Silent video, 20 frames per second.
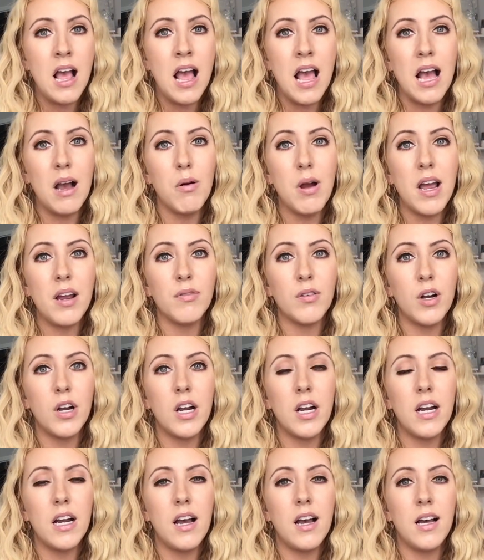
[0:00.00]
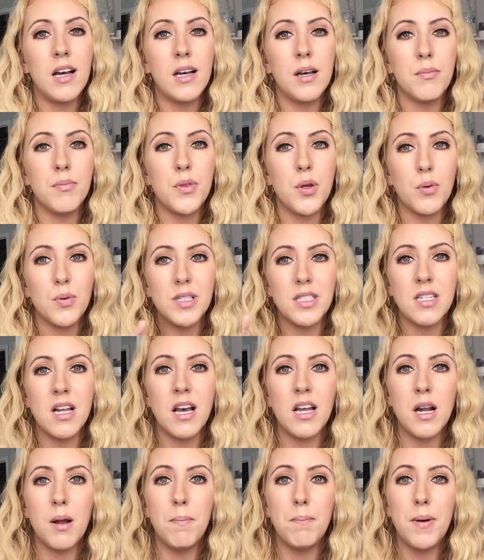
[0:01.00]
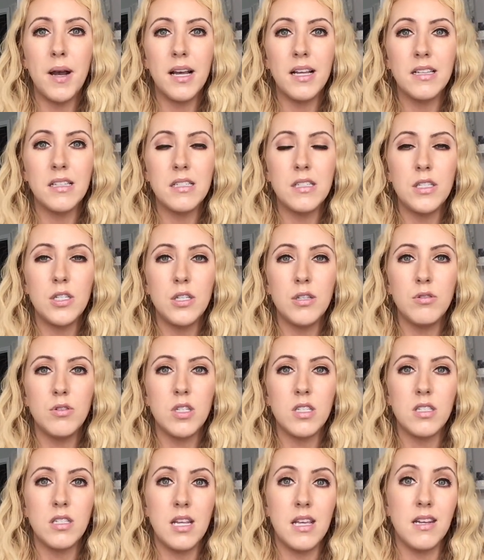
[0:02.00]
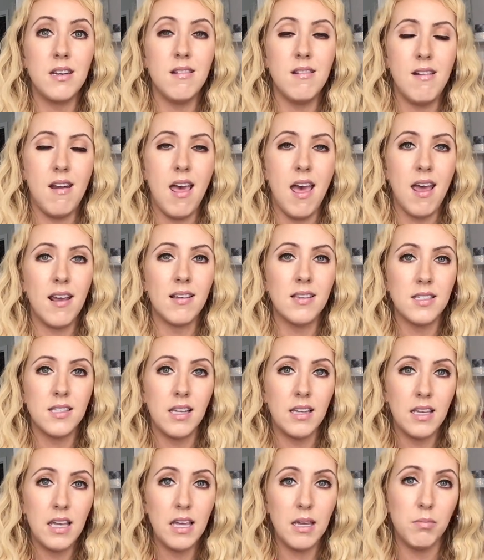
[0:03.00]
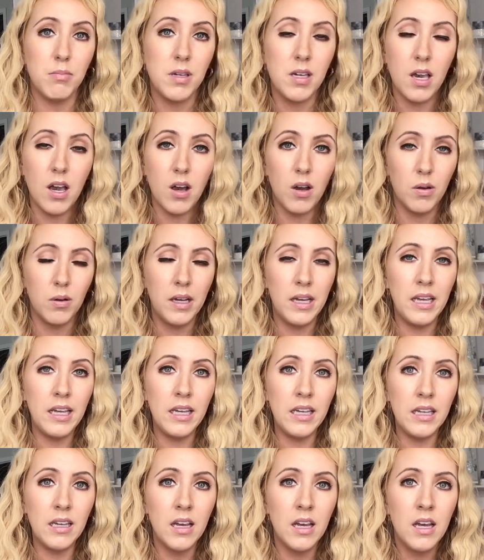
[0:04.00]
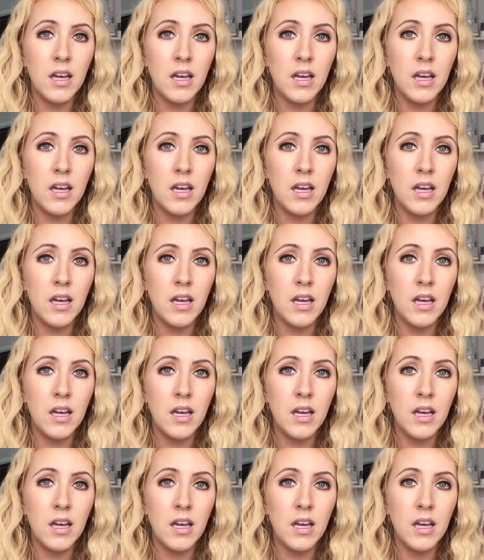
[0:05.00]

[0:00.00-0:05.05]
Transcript: However, there was not a button to just hit next and keep going.